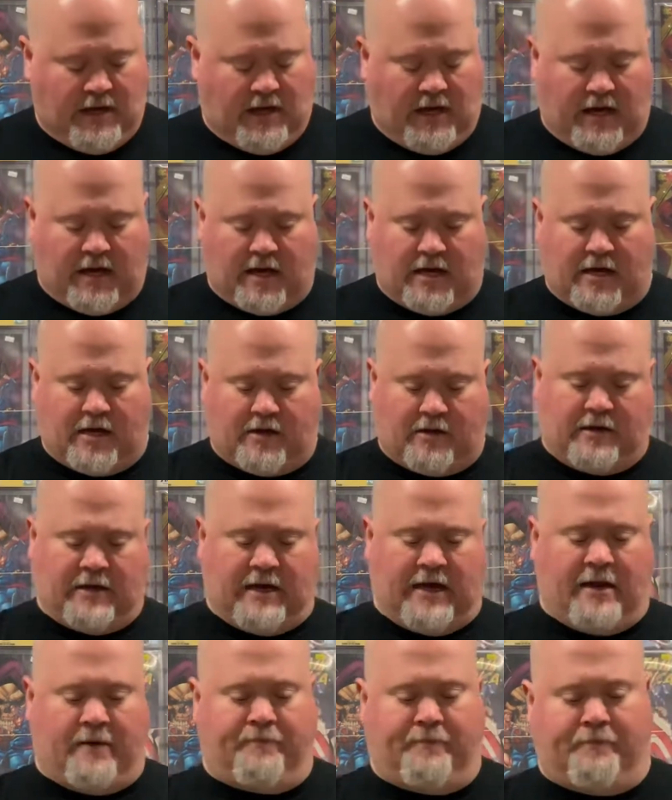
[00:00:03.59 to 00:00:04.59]
Got
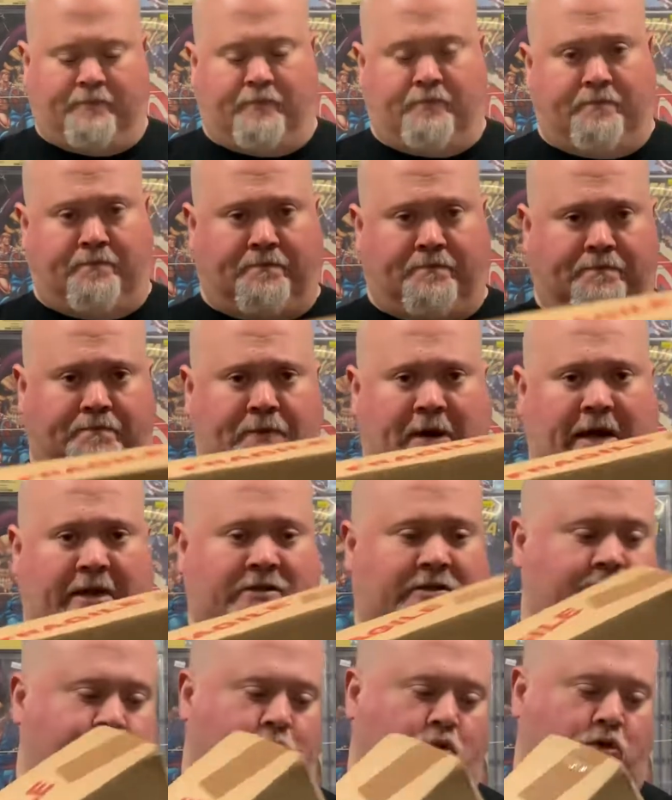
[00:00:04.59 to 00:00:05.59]
a box
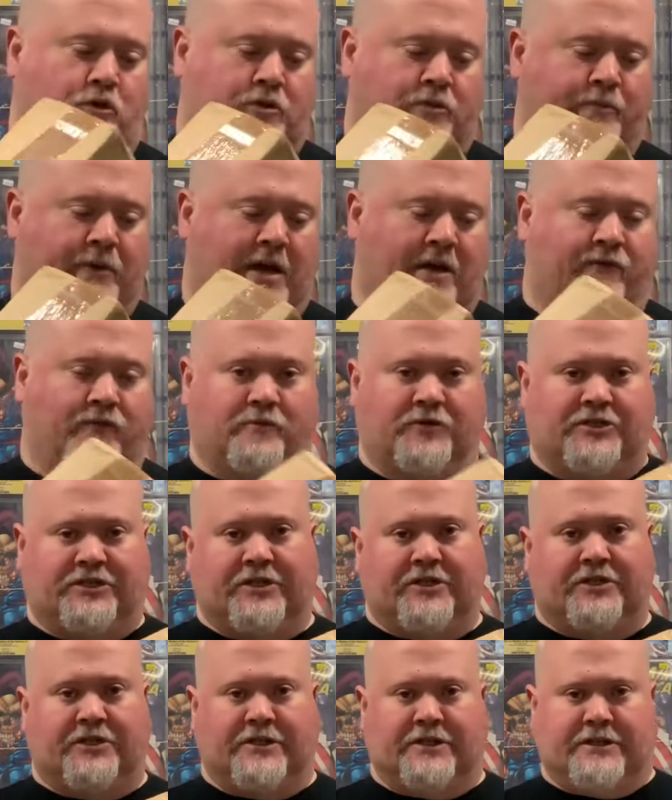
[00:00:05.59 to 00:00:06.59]
of books back from
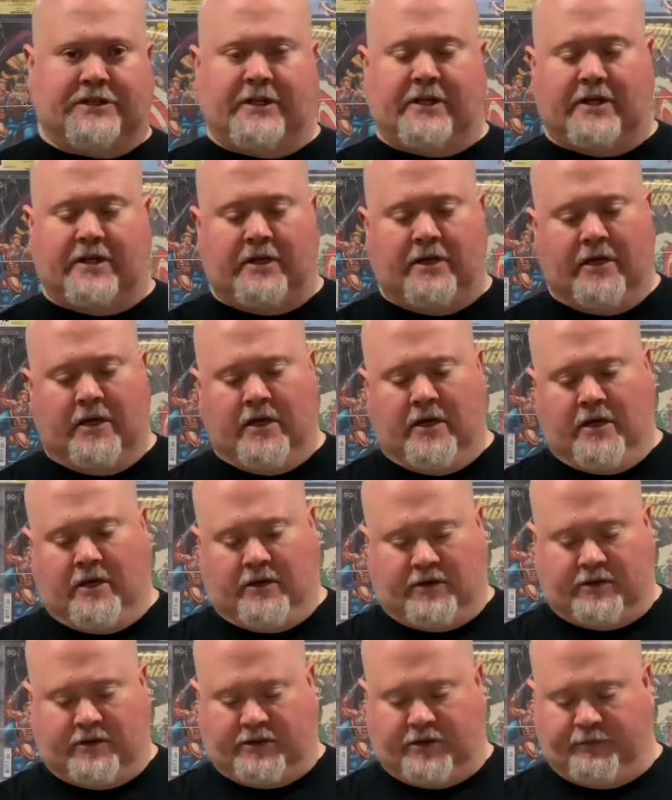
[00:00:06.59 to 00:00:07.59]
CGC.
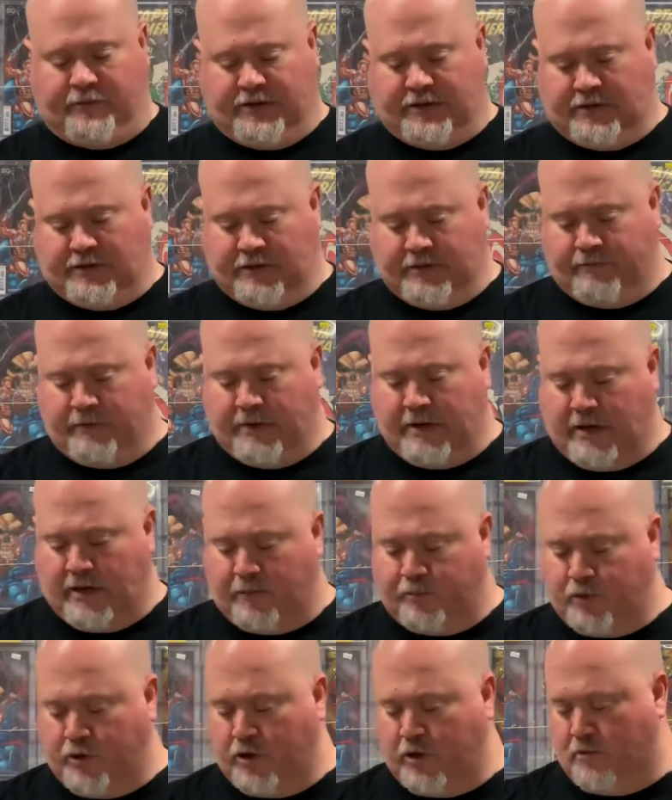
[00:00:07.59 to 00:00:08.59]
This should be some
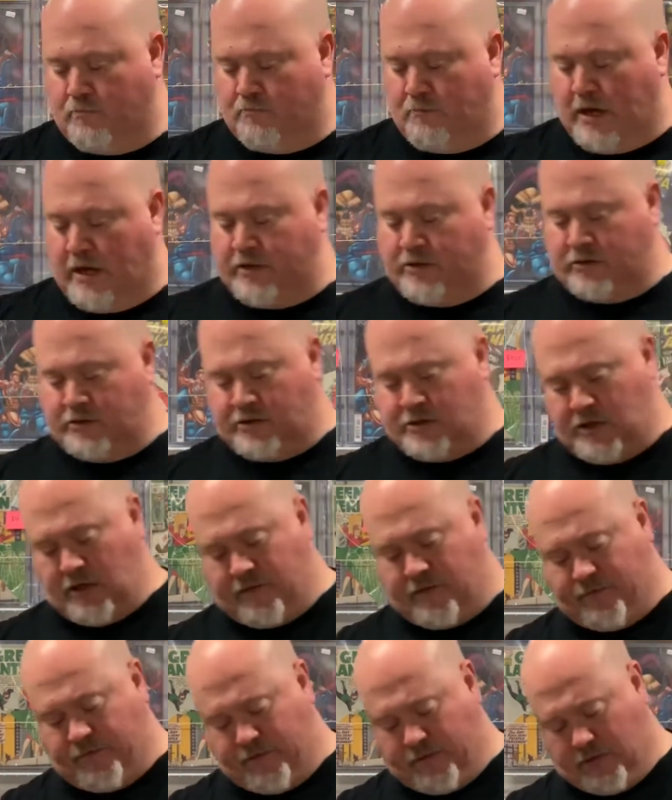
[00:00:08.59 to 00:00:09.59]
pretty good modern
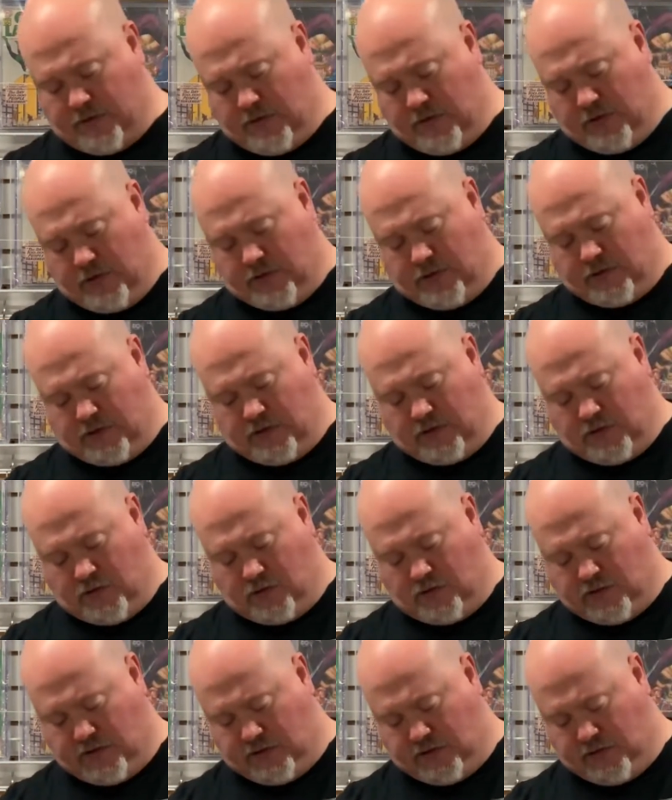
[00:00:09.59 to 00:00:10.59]
stuff. So
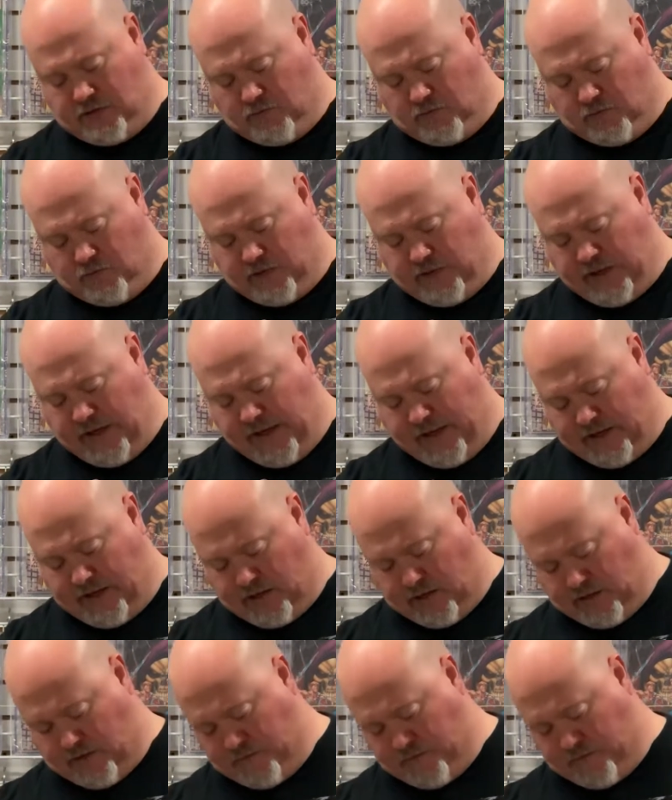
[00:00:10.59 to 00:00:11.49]
let's see what we got.